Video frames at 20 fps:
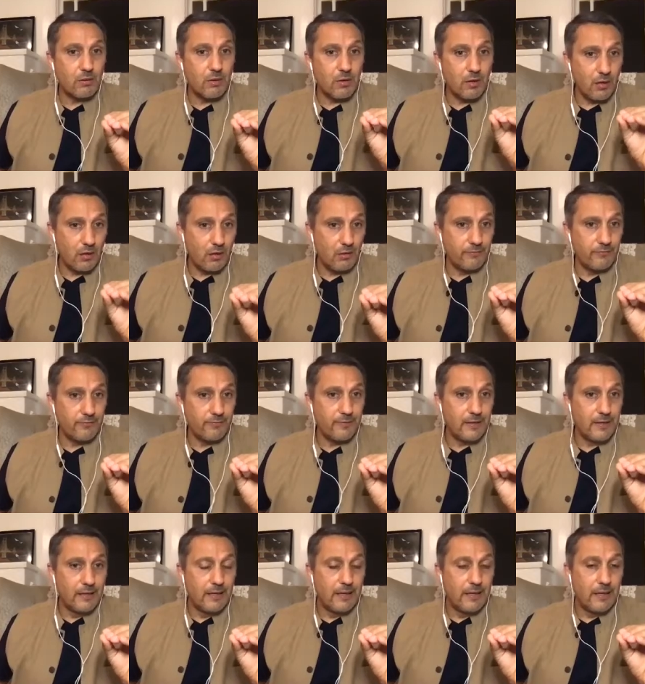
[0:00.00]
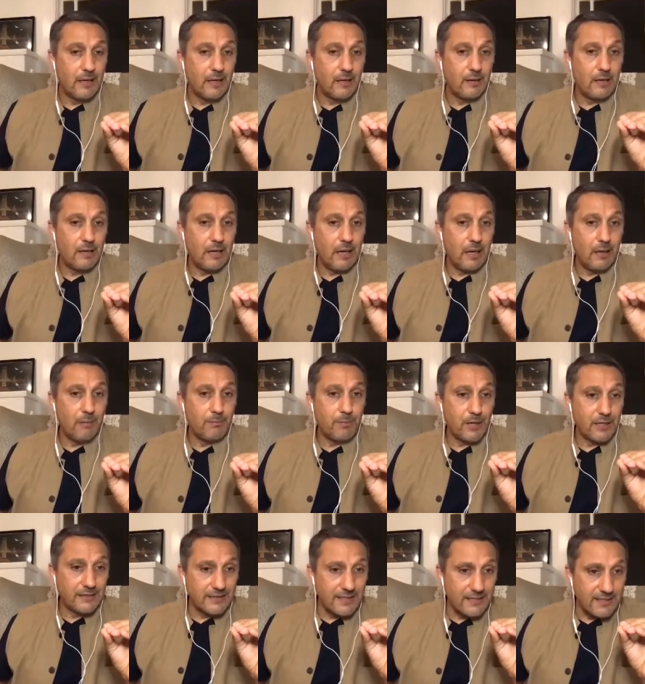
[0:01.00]
of
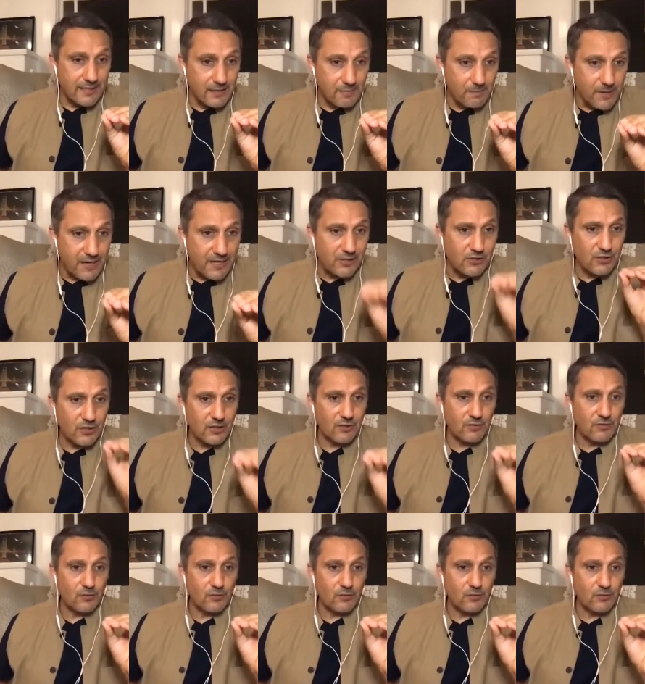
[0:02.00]
participation in